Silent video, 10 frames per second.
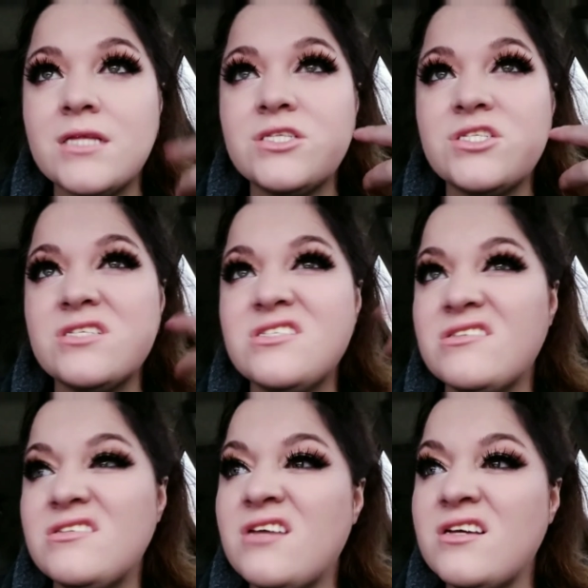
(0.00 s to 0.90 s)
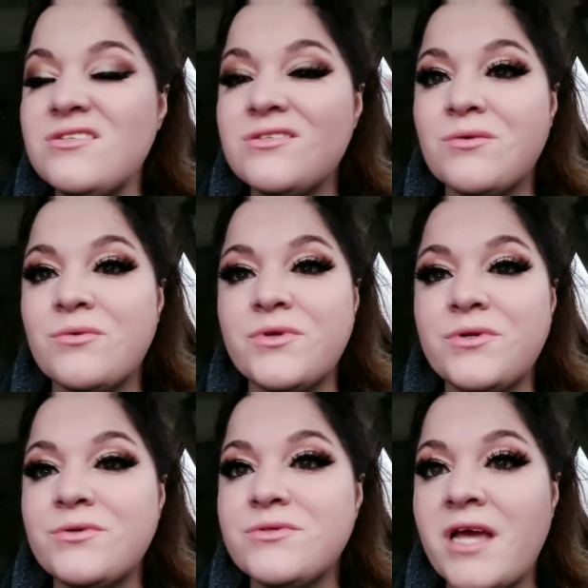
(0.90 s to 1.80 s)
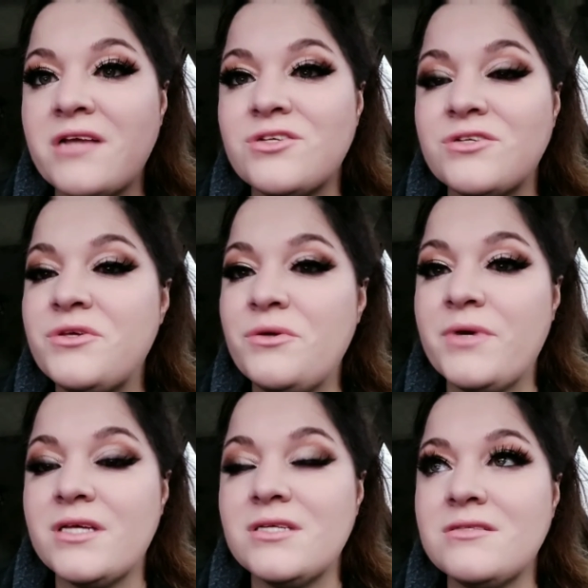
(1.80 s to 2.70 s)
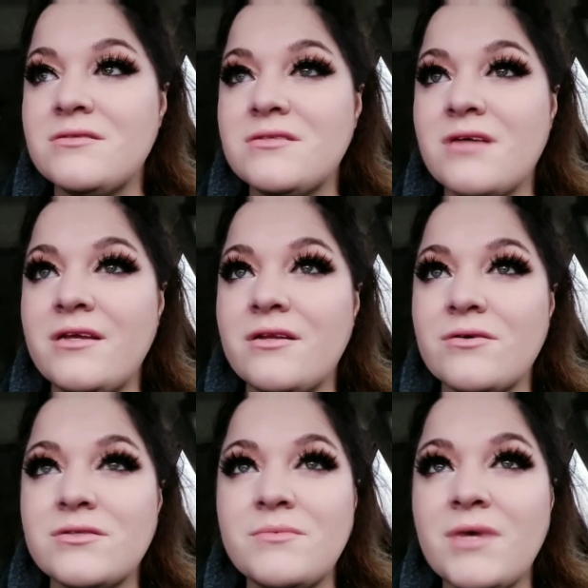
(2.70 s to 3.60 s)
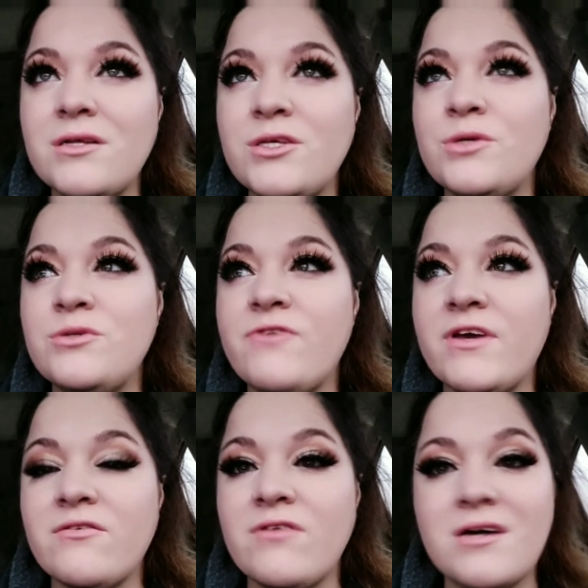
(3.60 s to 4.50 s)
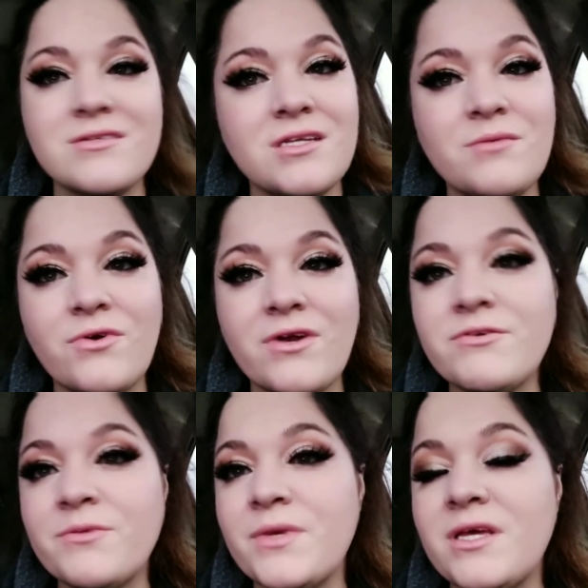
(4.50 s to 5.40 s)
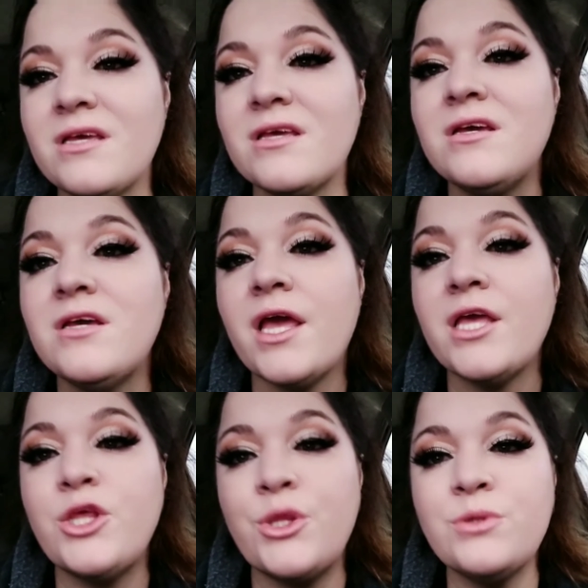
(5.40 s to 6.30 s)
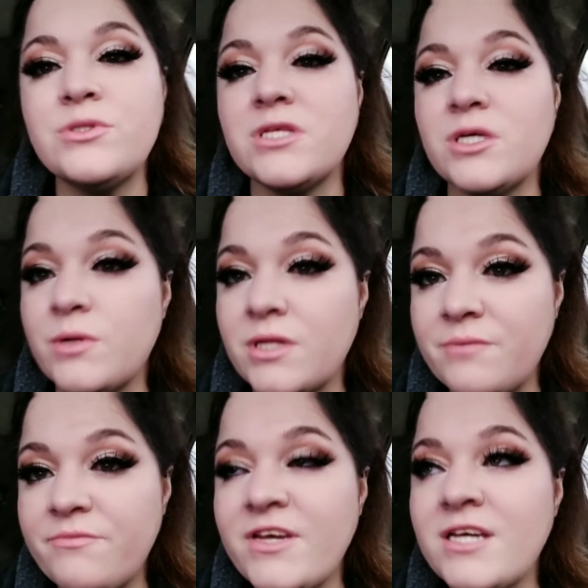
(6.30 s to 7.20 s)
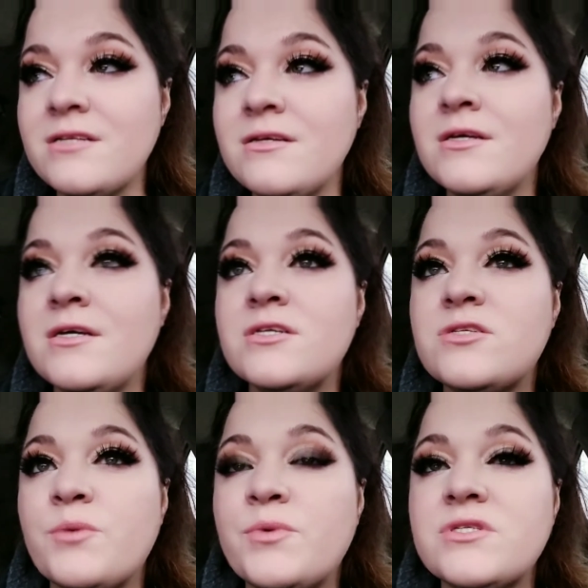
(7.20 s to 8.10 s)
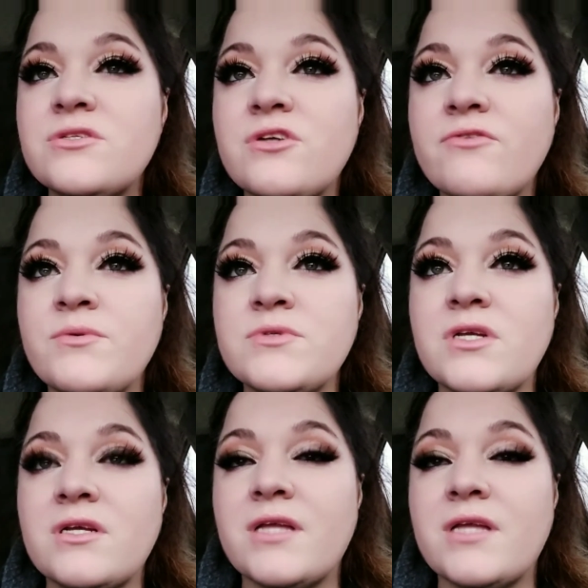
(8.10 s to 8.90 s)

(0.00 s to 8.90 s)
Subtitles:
just nice little texture to it. You know, because I'm not a huge fan of gloss anymore after being a huge liquid lip fan, so I wasn't sure if I was gonna